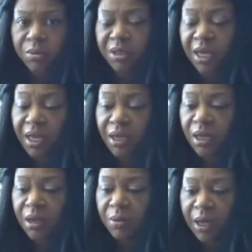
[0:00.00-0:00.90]
But at
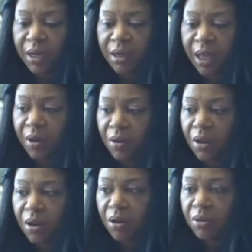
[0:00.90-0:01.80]
any rate,
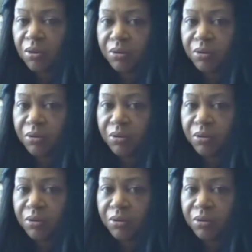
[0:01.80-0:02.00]
alcohol